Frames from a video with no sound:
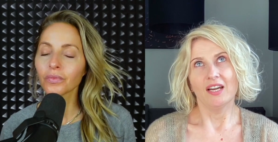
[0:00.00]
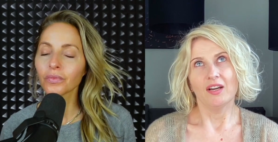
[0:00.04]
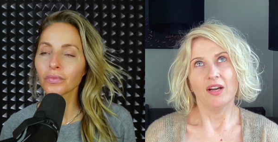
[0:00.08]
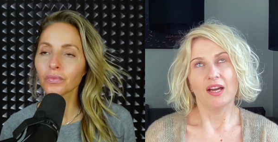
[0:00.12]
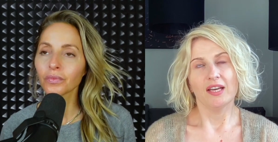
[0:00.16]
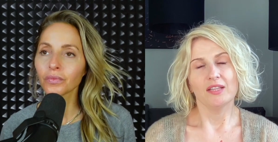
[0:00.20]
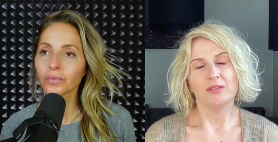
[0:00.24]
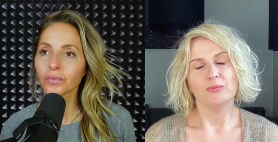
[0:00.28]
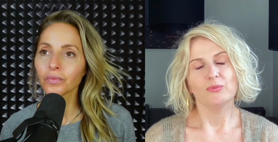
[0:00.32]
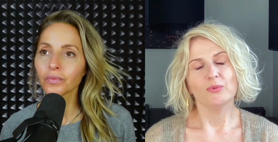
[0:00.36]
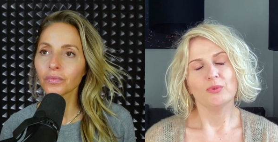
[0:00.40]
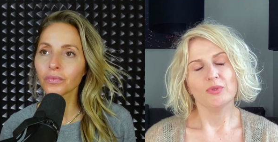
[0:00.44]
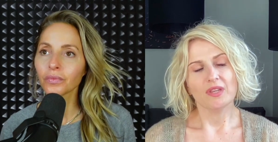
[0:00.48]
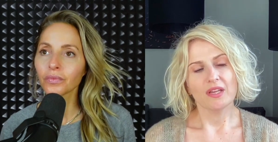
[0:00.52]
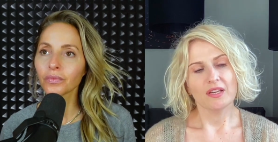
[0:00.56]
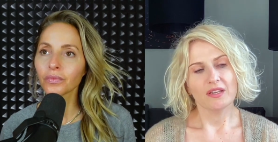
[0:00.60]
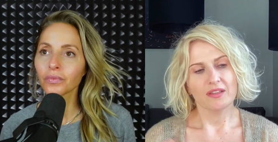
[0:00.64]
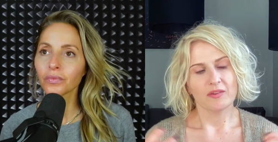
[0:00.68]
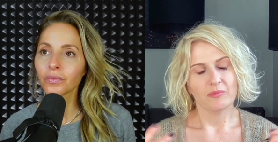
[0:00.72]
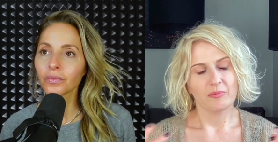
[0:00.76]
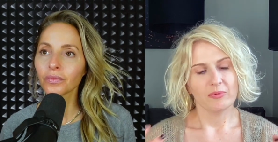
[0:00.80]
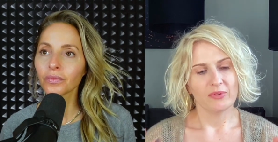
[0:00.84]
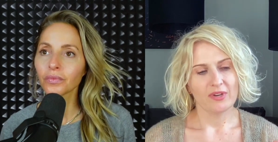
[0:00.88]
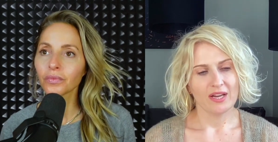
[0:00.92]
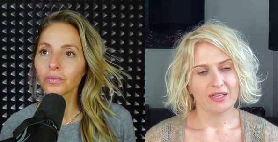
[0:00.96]
Speaker 1: And what are the
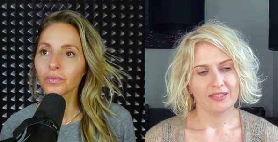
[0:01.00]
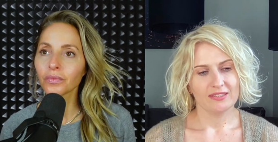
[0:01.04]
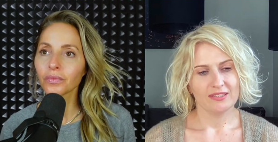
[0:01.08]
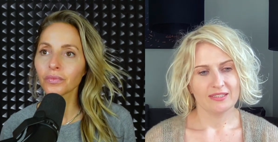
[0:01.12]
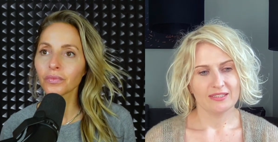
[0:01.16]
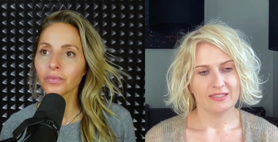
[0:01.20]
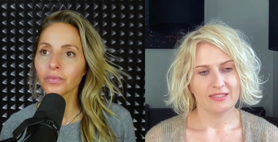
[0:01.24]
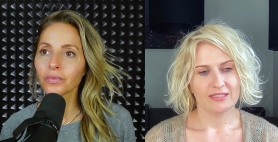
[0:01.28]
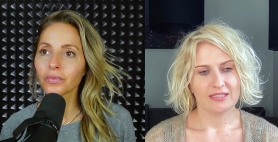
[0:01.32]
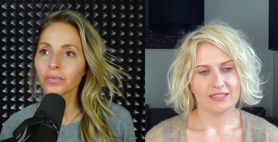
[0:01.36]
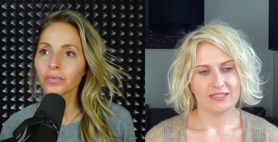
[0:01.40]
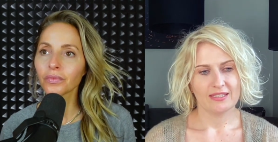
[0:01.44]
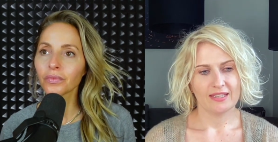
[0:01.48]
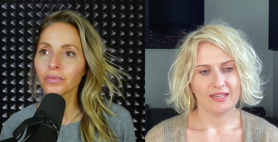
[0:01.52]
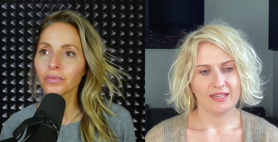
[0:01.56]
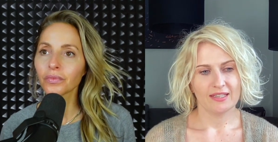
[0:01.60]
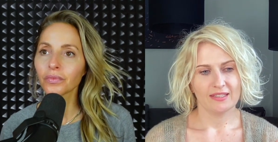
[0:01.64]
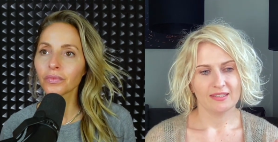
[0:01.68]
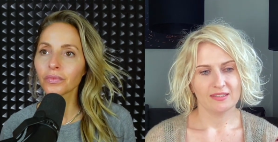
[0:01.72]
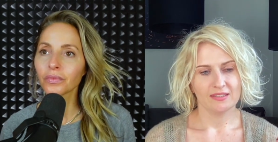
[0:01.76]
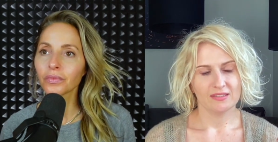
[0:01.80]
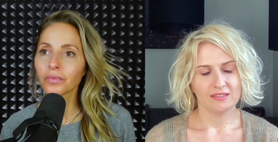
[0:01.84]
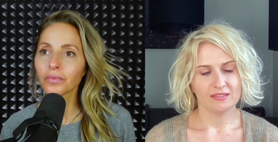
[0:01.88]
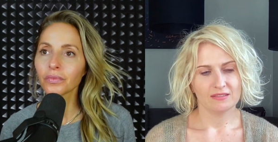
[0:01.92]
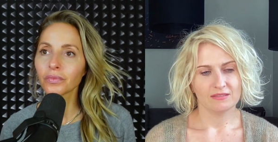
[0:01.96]
practices
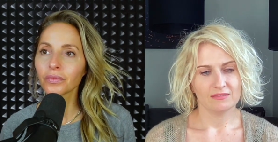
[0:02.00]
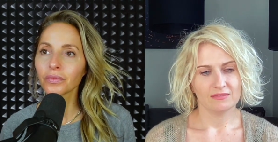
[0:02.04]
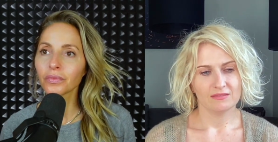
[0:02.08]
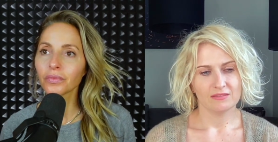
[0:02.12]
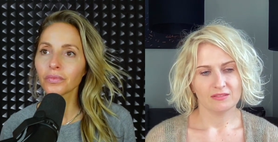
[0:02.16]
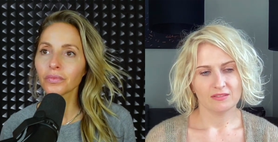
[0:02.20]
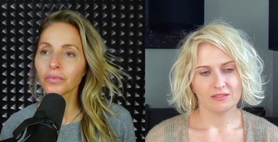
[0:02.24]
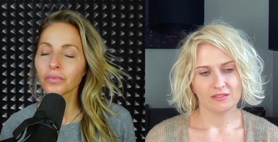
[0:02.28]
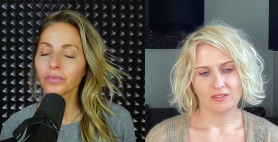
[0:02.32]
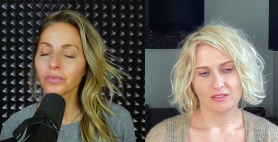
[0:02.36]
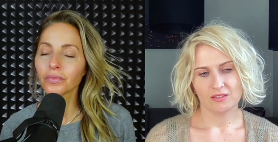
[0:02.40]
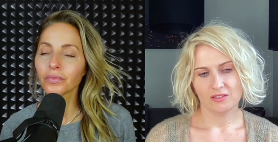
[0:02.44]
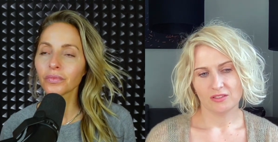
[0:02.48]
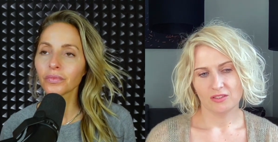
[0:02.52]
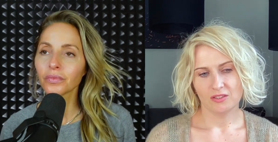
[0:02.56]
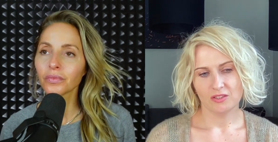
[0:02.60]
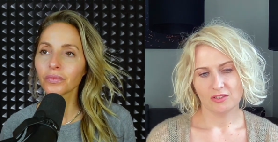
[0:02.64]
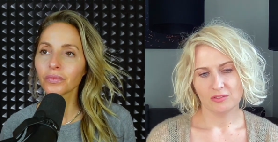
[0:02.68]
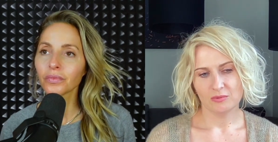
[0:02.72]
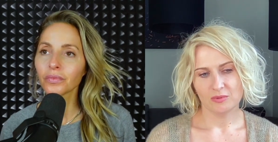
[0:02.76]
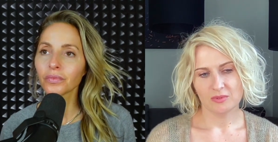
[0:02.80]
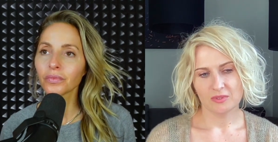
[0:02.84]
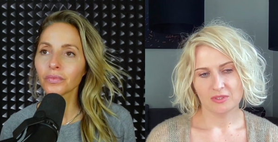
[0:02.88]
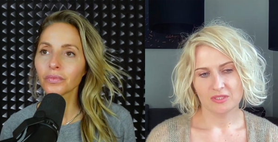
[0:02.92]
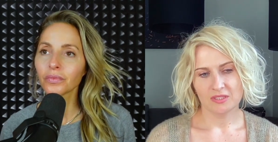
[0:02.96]
that you
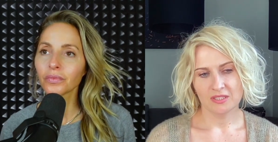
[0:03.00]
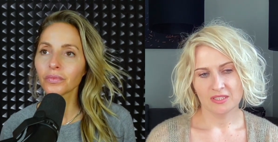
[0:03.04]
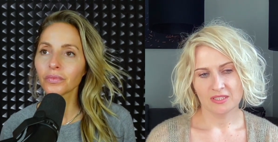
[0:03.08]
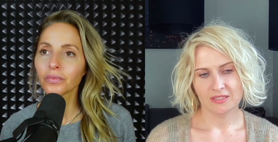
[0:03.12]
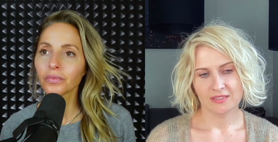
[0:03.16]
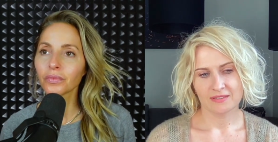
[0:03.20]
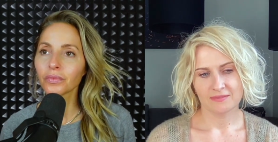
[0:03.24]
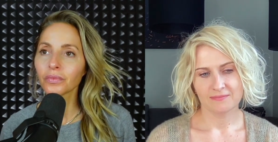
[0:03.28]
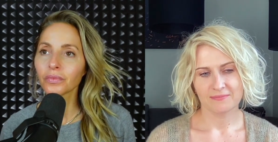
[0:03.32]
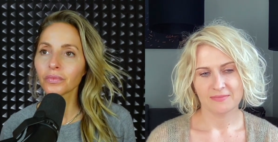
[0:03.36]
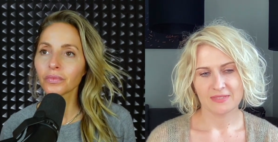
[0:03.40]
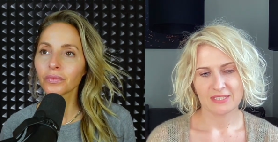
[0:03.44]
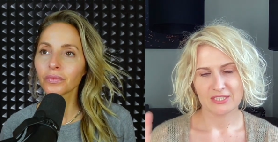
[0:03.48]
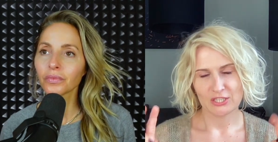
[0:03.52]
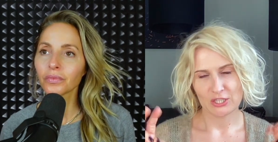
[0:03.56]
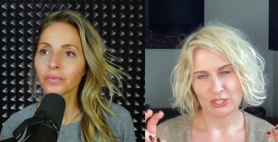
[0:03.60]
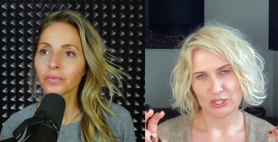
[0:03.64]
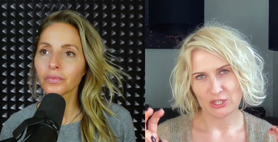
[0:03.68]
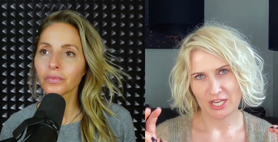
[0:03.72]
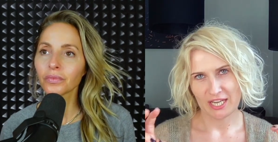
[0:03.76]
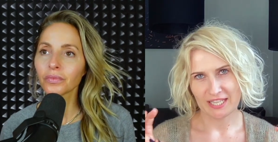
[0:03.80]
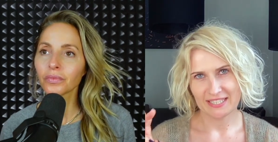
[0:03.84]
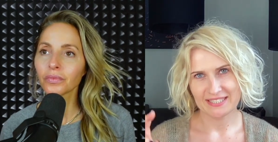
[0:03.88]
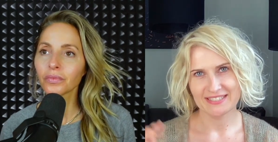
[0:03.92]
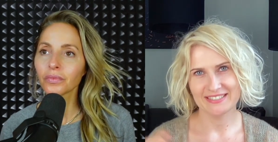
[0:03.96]
would
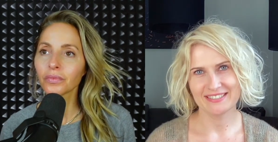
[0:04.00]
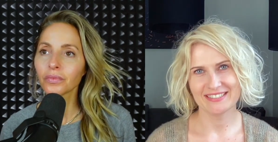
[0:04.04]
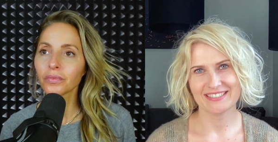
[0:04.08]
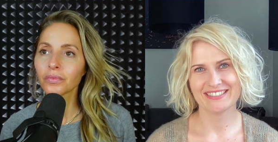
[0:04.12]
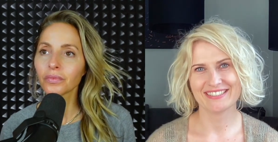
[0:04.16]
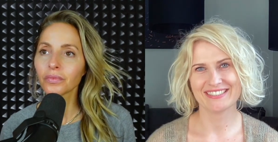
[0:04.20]
suggest